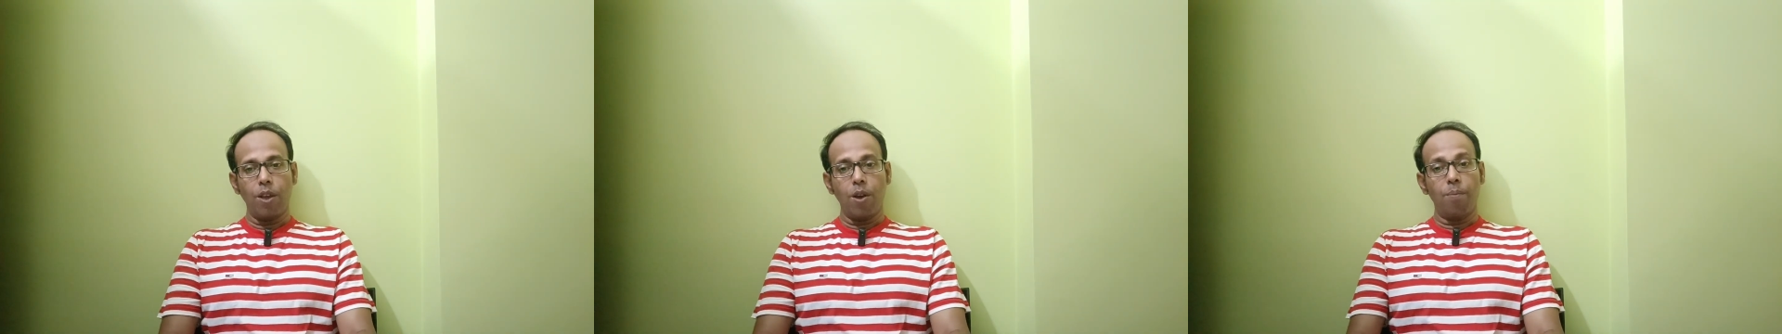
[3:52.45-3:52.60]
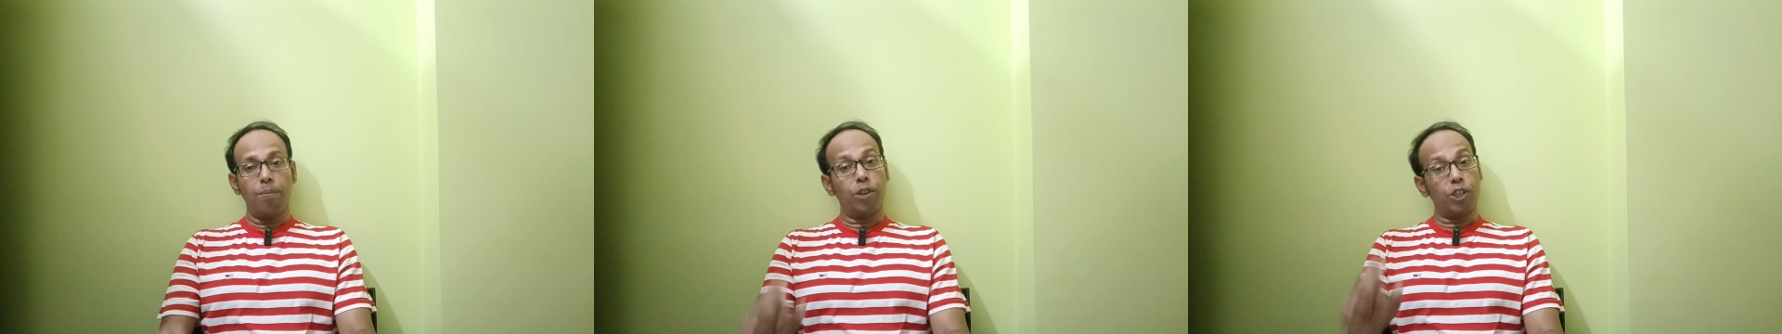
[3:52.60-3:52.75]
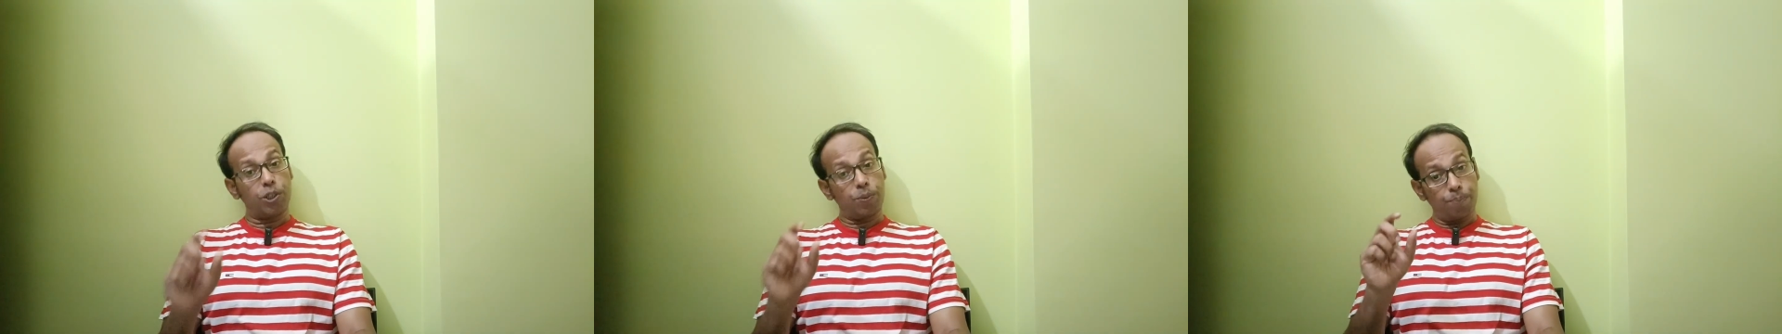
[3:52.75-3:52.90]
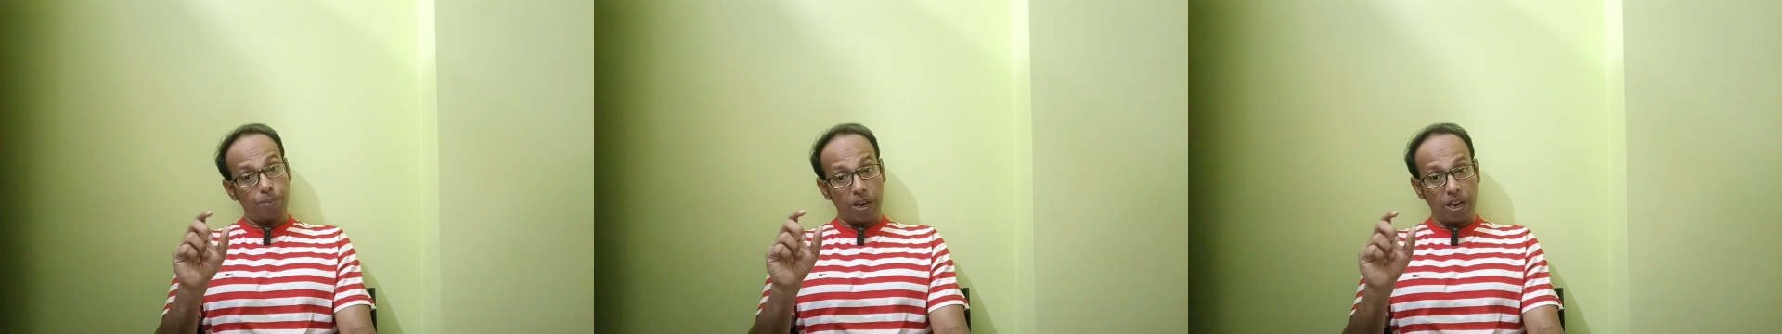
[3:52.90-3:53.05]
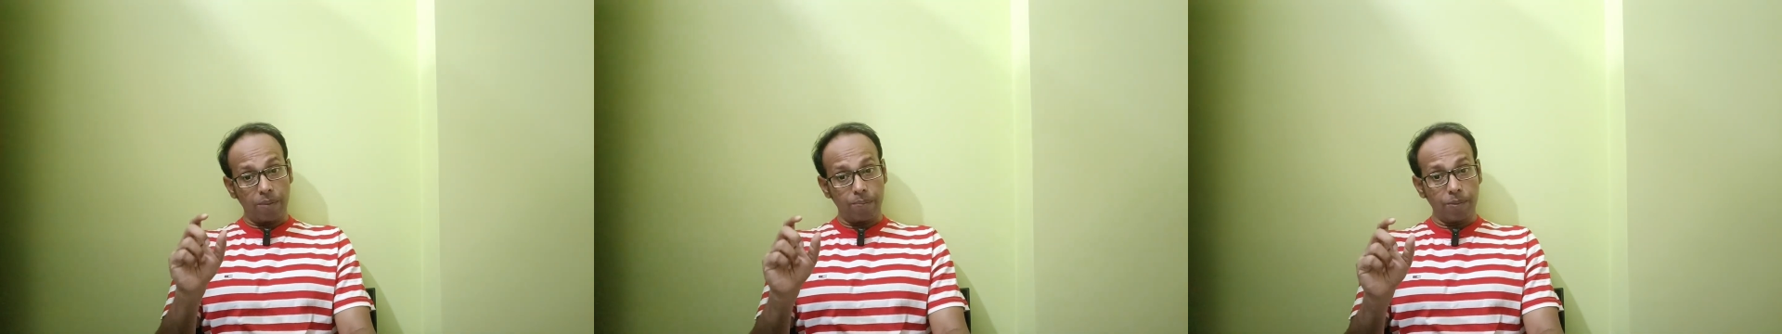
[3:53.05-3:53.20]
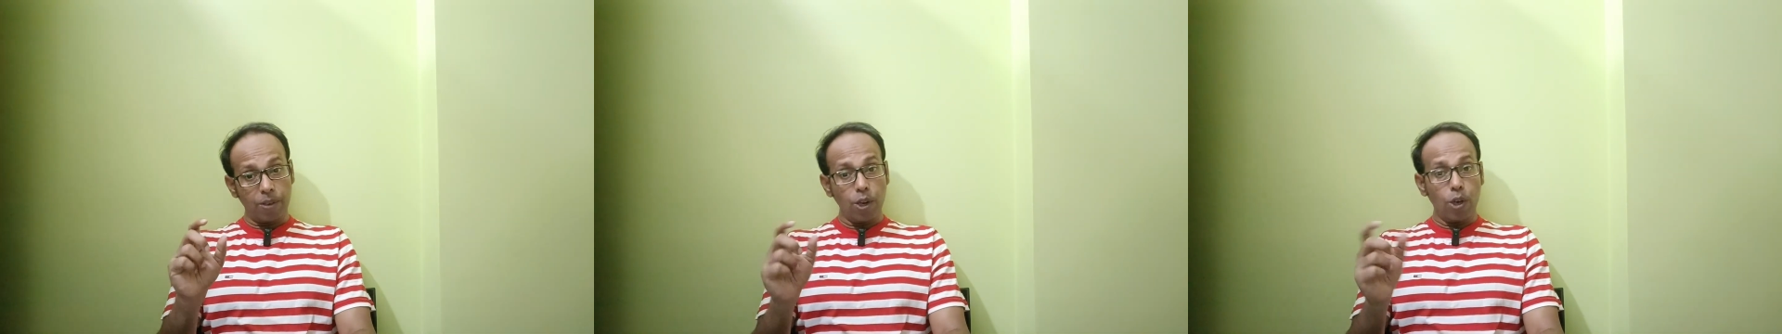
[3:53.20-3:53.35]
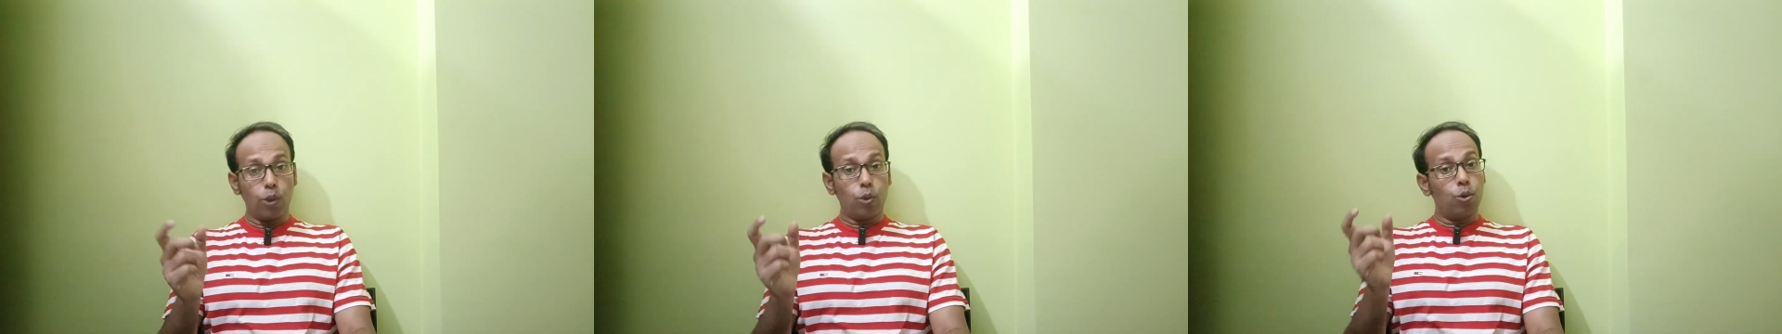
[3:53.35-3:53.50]
for sperm
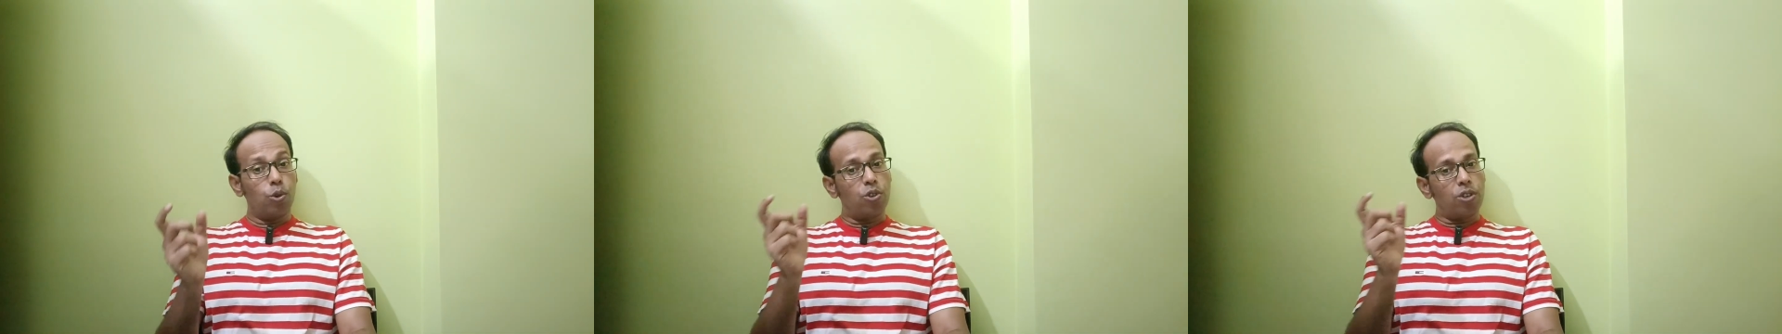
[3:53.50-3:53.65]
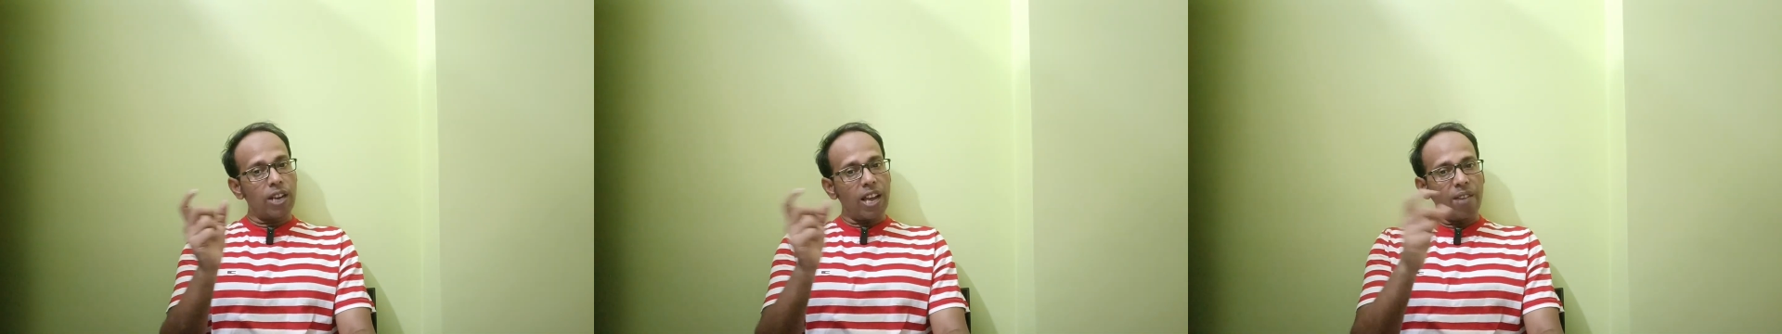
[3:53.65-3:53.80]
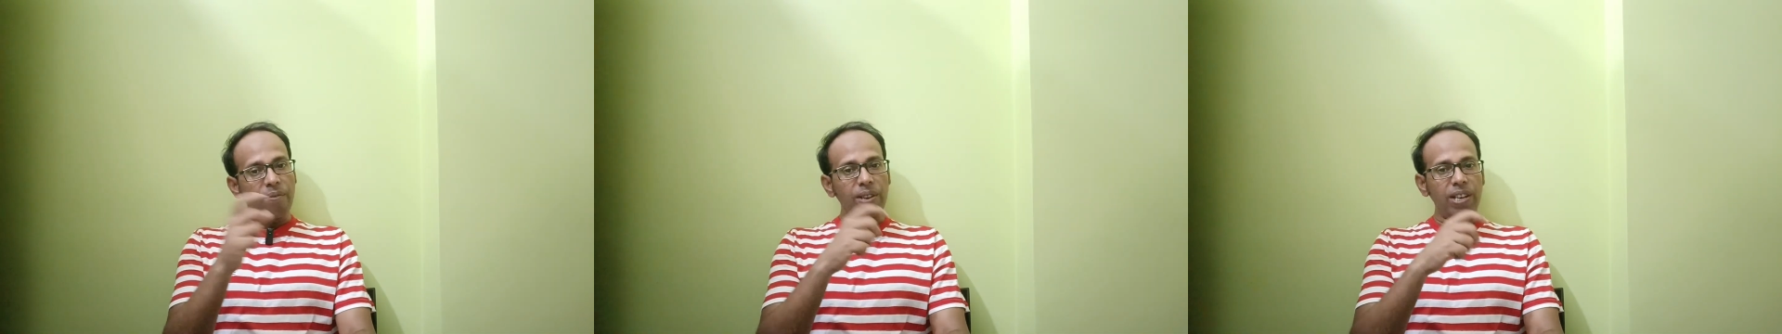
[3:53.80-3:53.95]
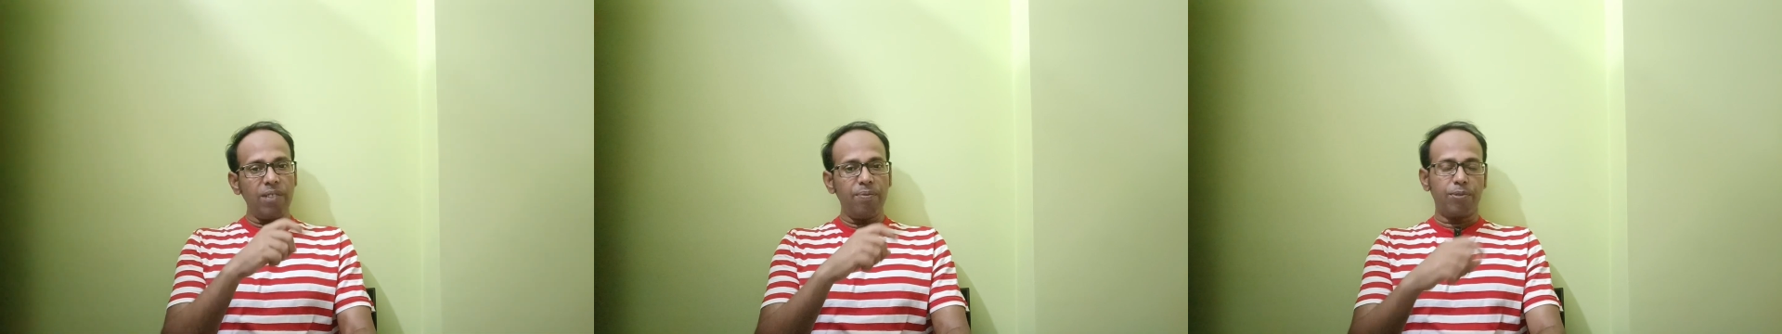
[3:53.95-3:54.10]
to travel